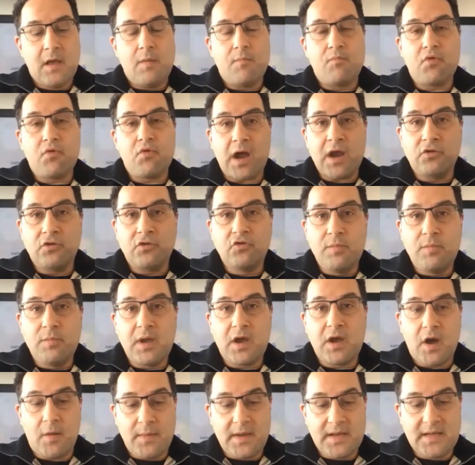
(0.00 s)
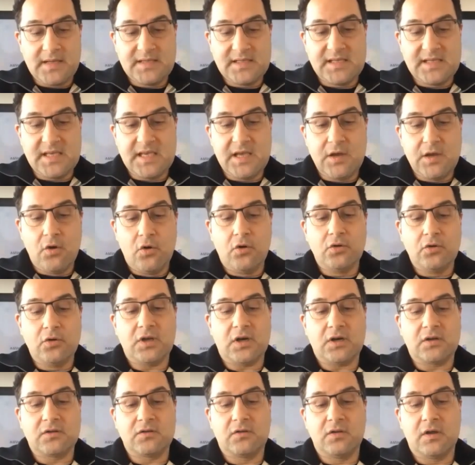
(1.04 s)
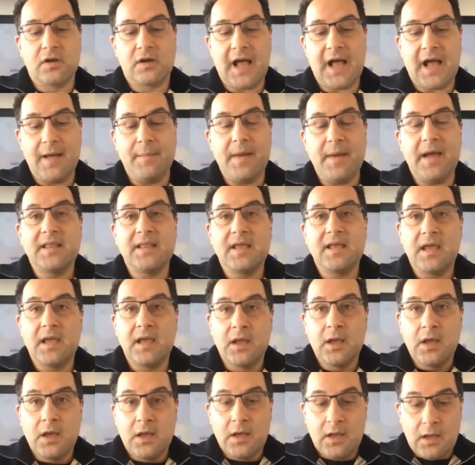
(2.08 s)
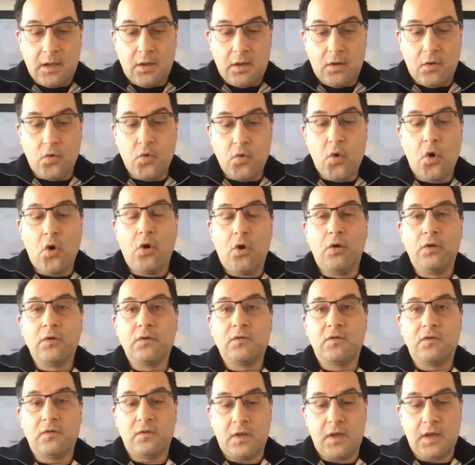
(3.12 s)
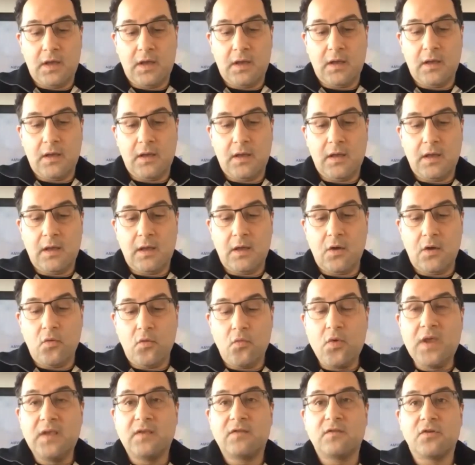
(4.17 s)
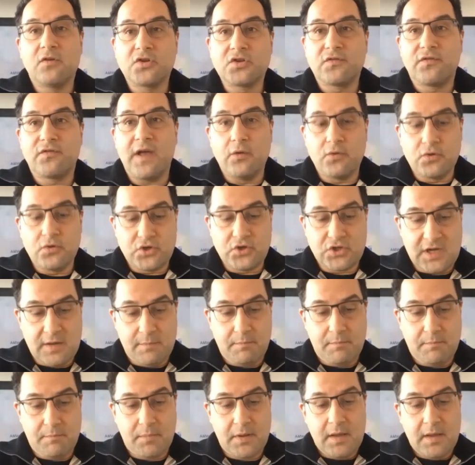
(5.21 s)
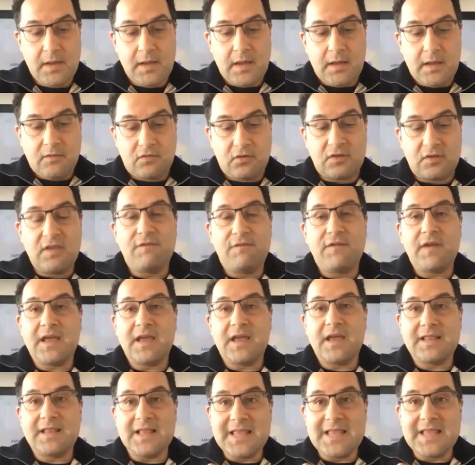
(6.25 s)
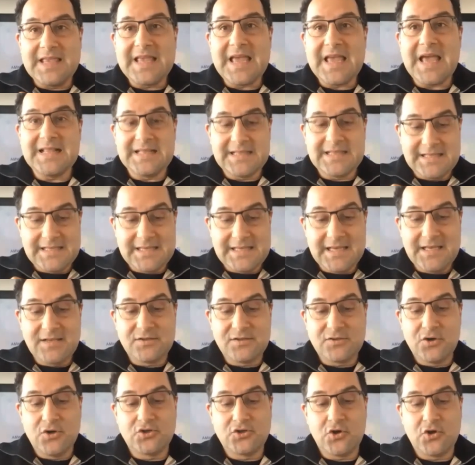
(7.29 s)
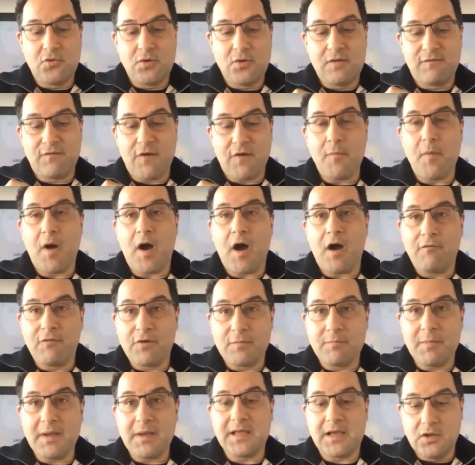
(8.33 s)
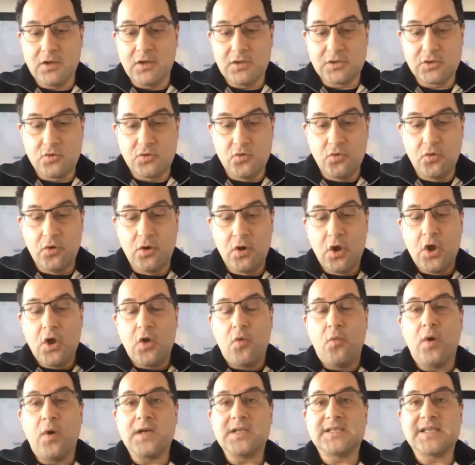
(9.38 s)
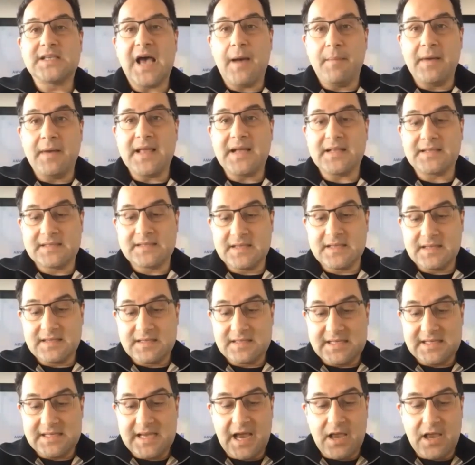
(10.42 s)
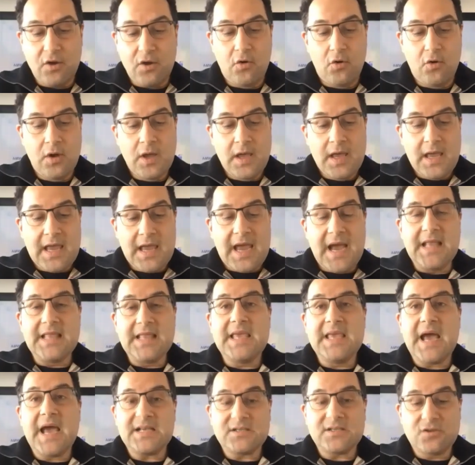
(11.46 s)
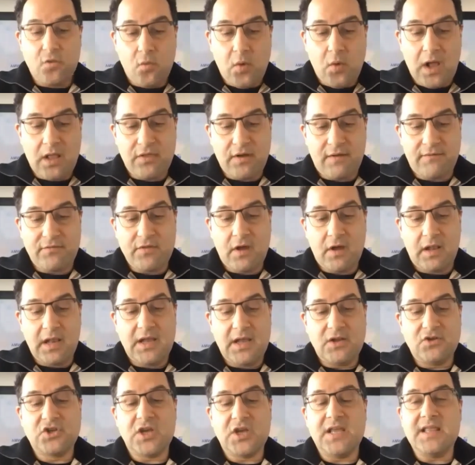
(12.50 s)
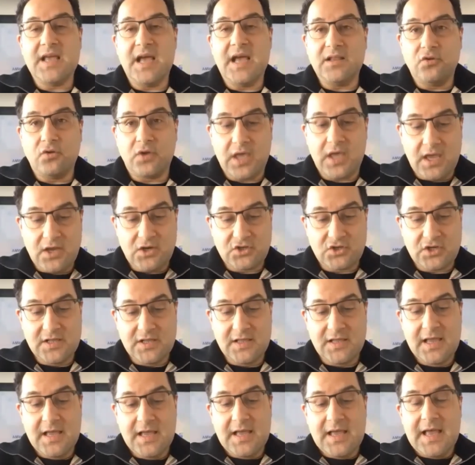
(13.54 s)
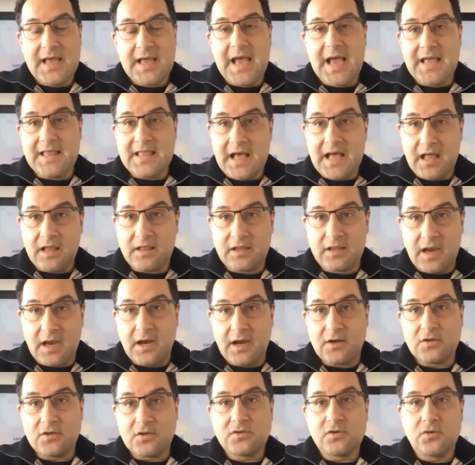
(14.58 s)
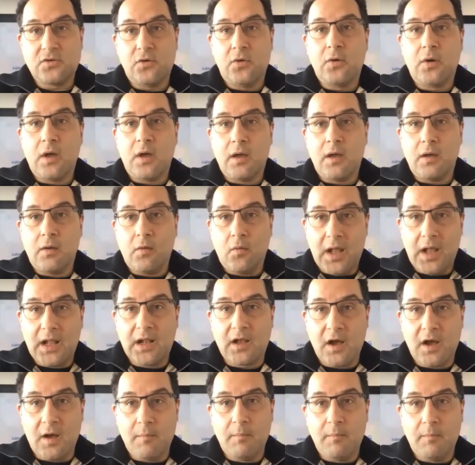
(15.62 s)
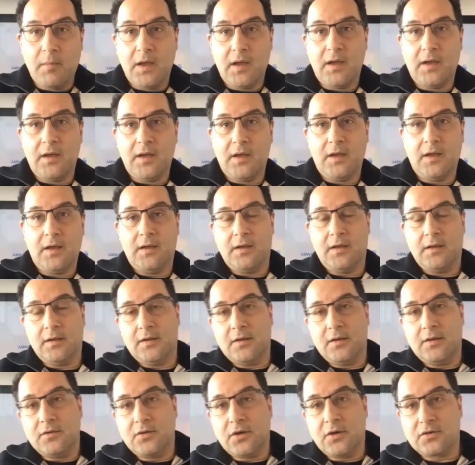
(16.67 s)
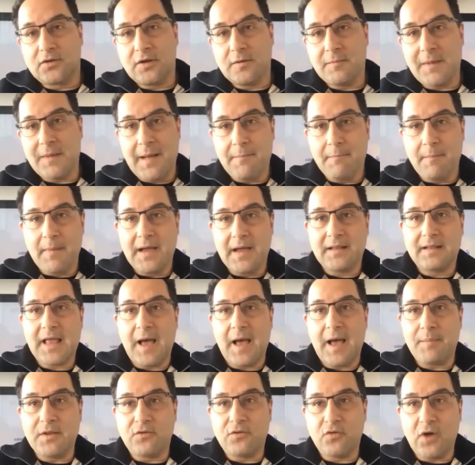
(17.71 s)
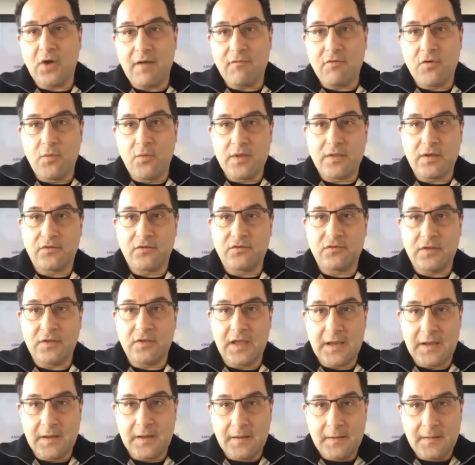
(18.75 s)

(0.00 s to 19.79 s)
Prior to becoming CEO, Dr. Hamade, who holds a research fellowship certificate in ENT surgery from Harvard Medical School, was Amanat's CIO, and he has a wealth of knowledge in education and healthcare. So welcome, Dr. Mohamad. Happy to have you with us today.